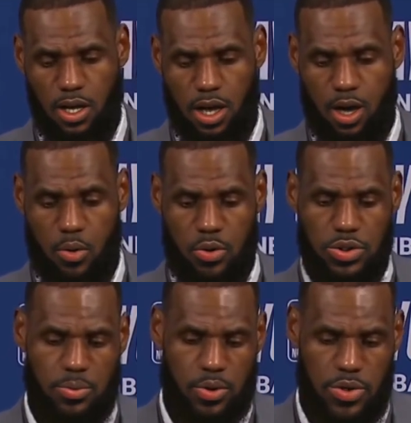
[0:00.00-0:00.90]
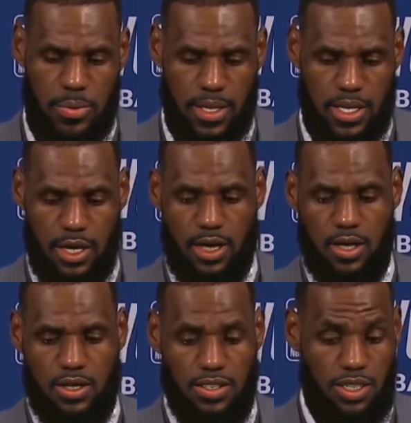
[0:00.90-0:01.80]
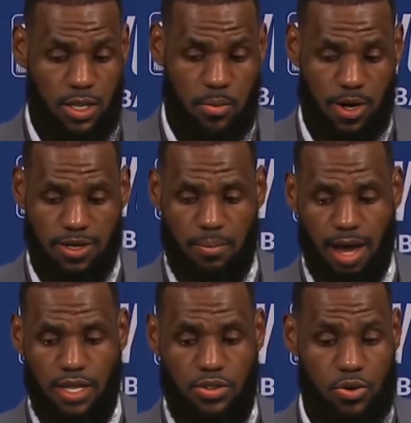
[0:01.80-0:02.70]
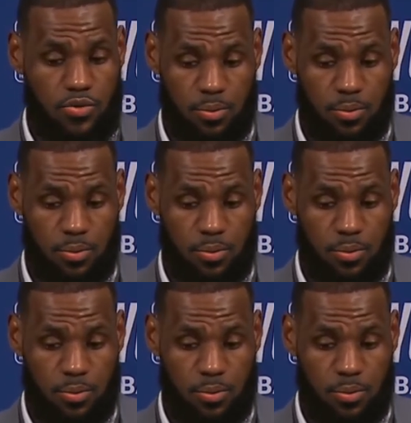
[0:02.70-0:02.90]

We were supposed to be celebrating Passover,